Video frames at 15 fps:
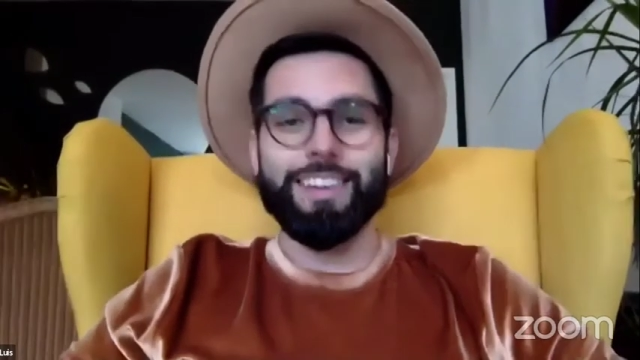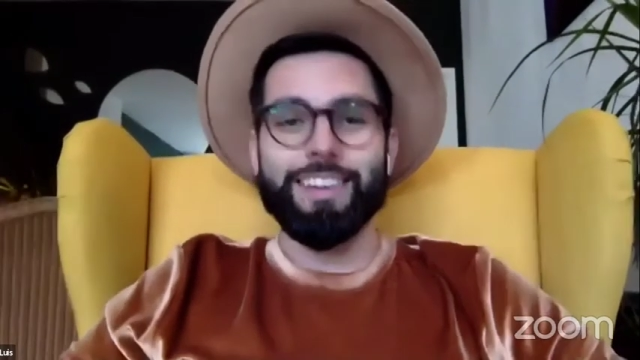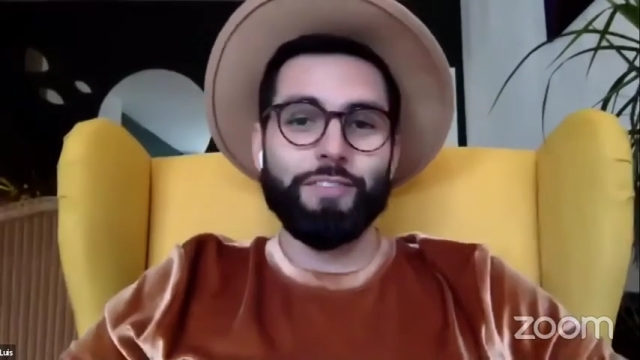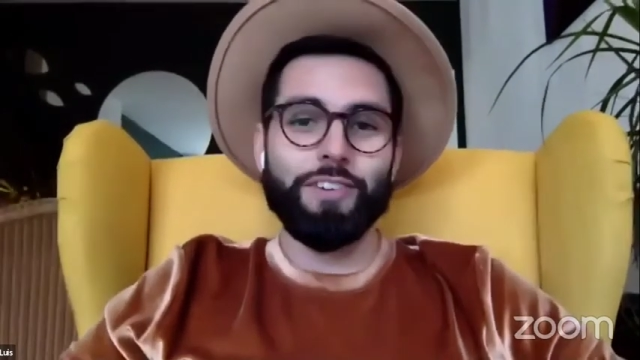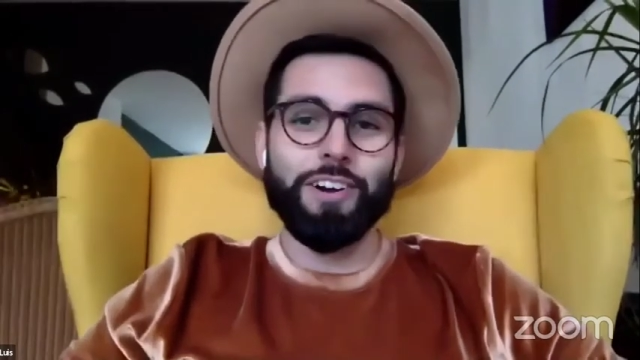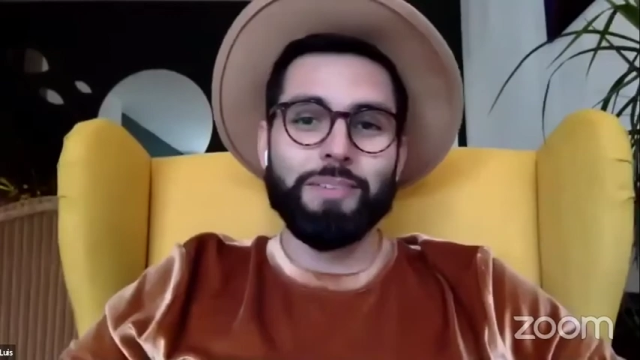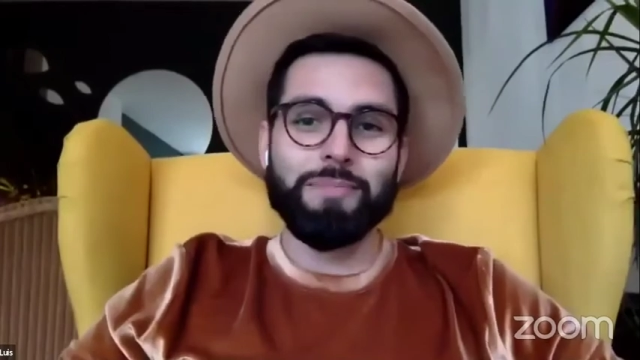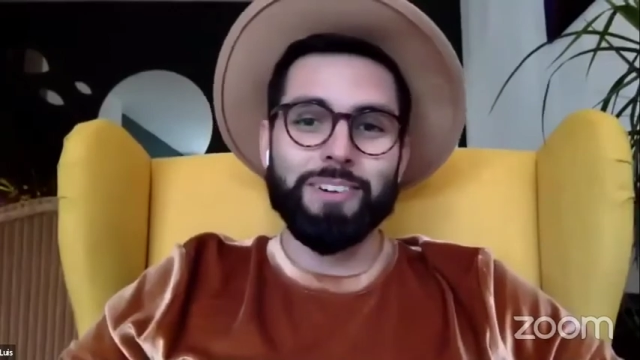Thank
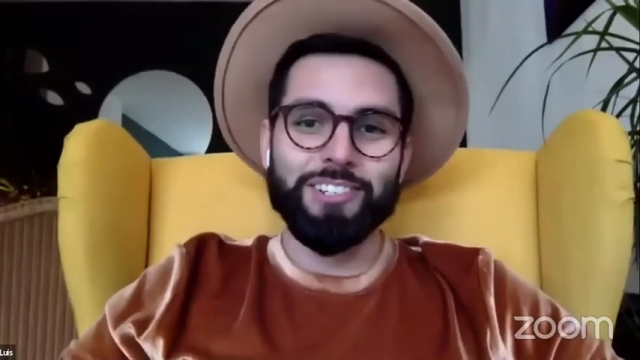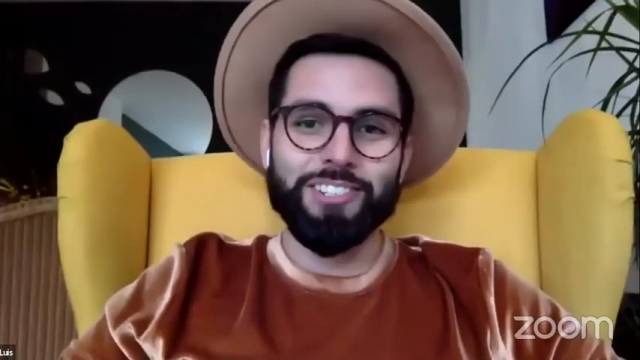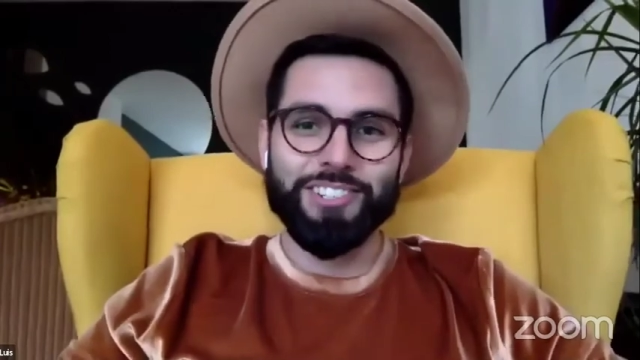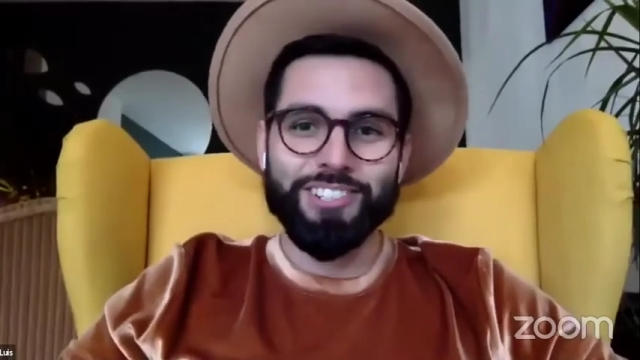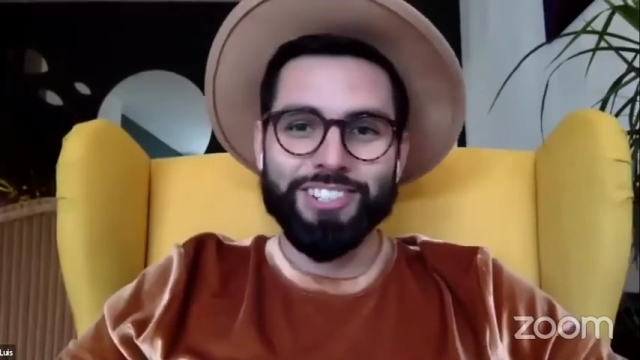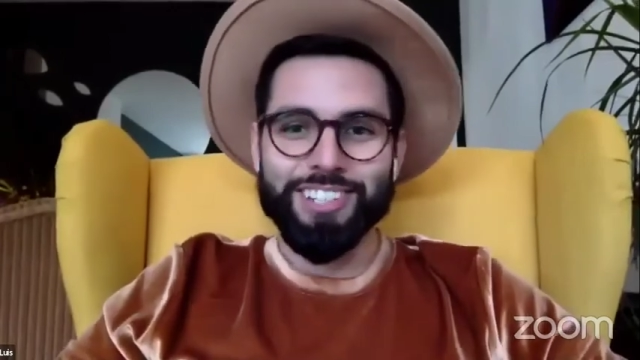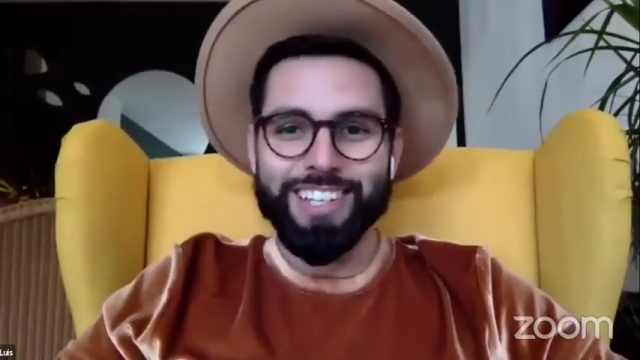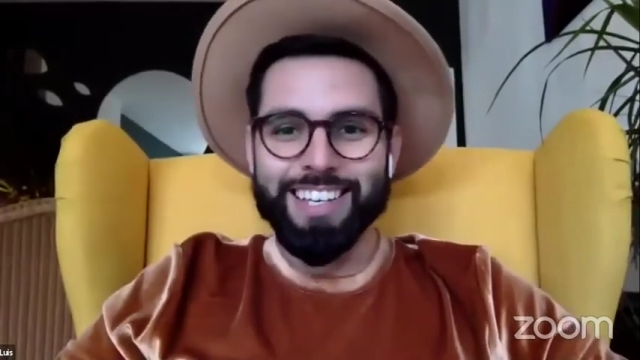you very
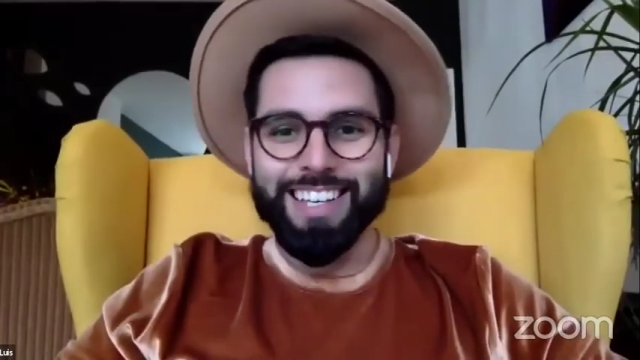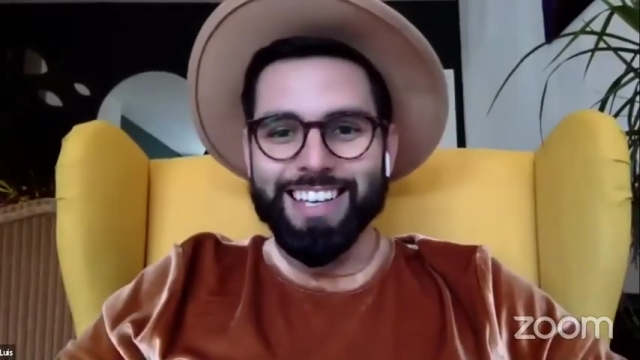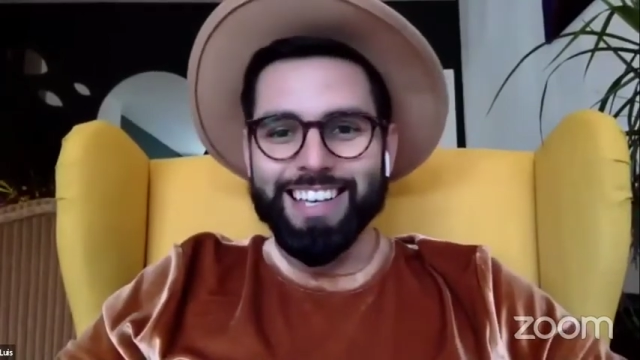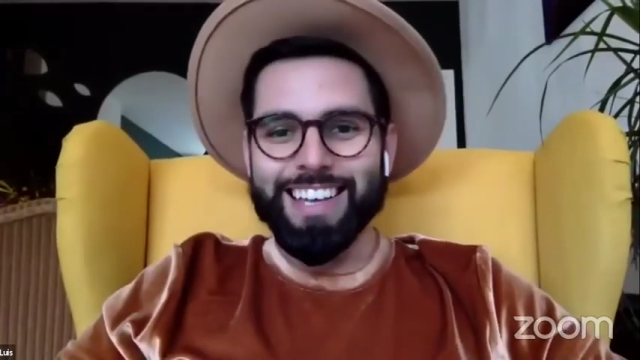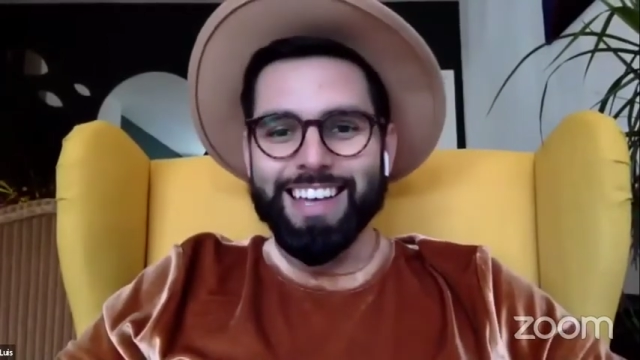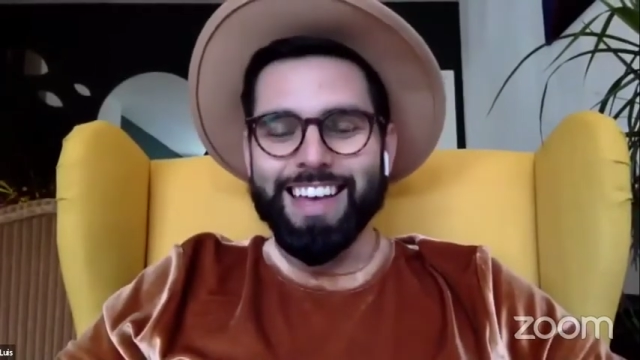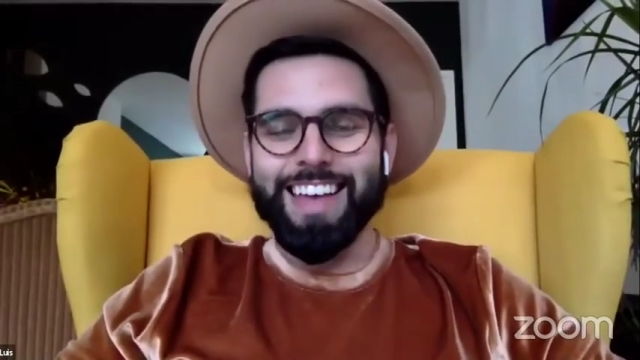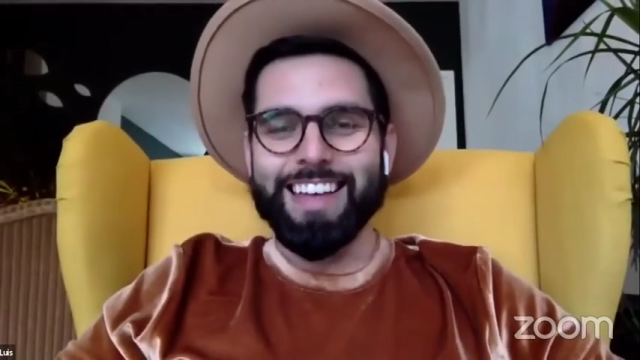much.
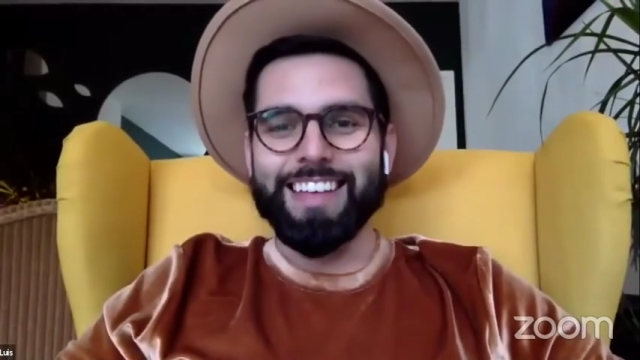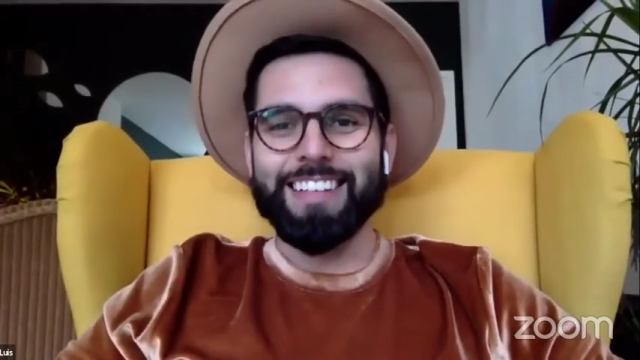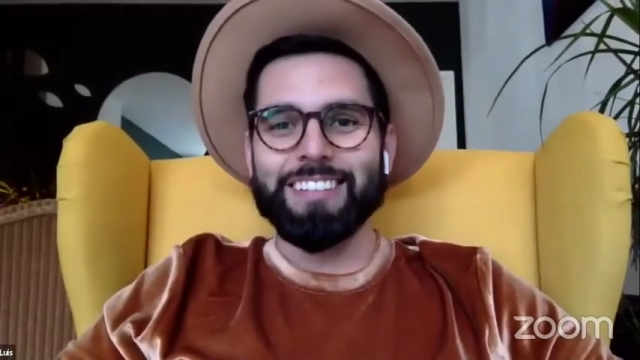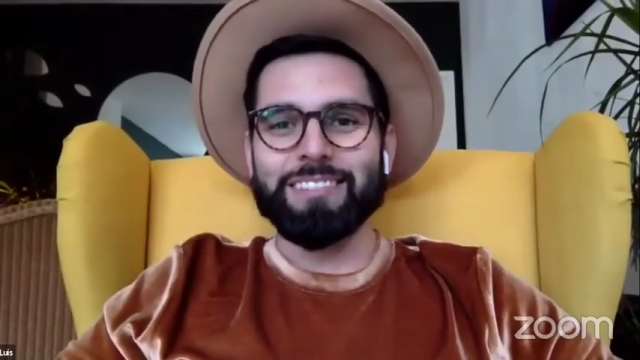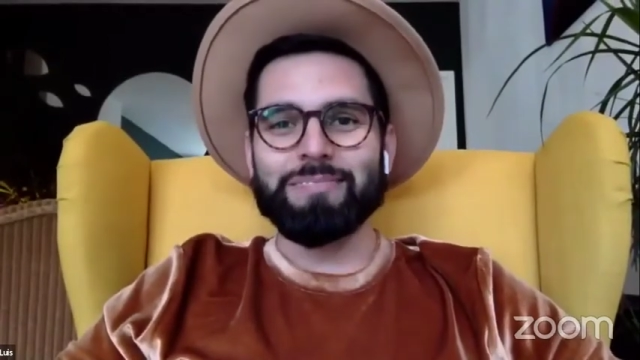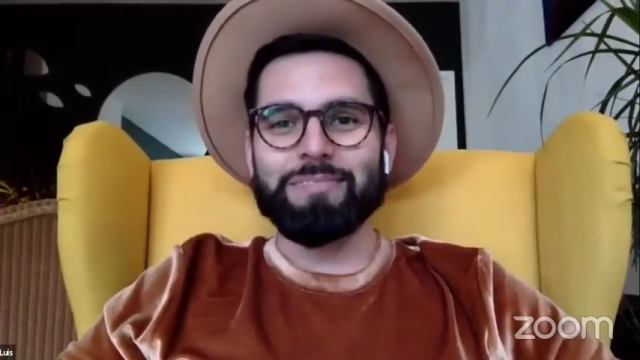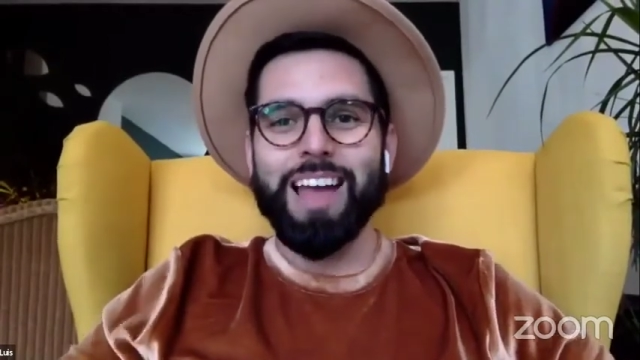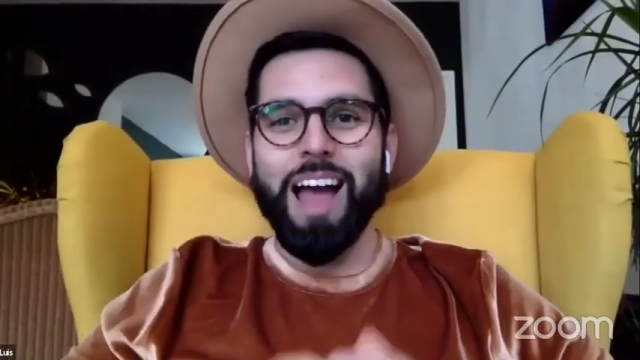
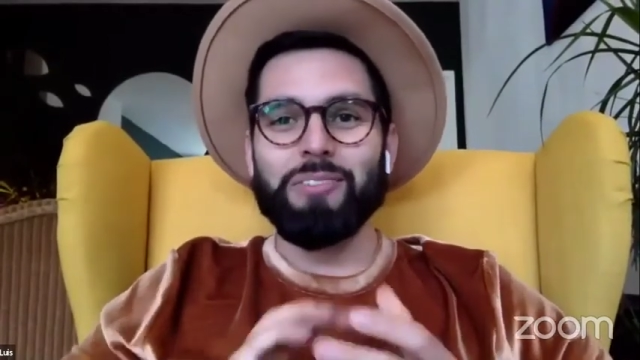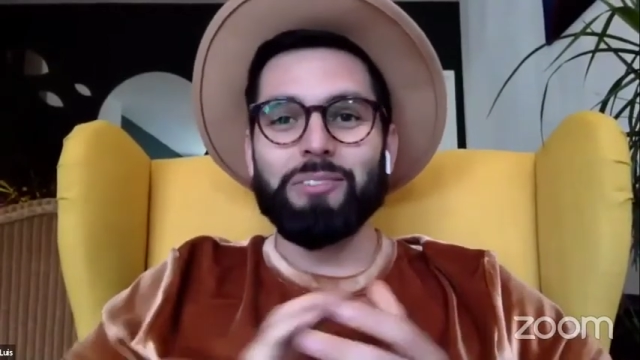And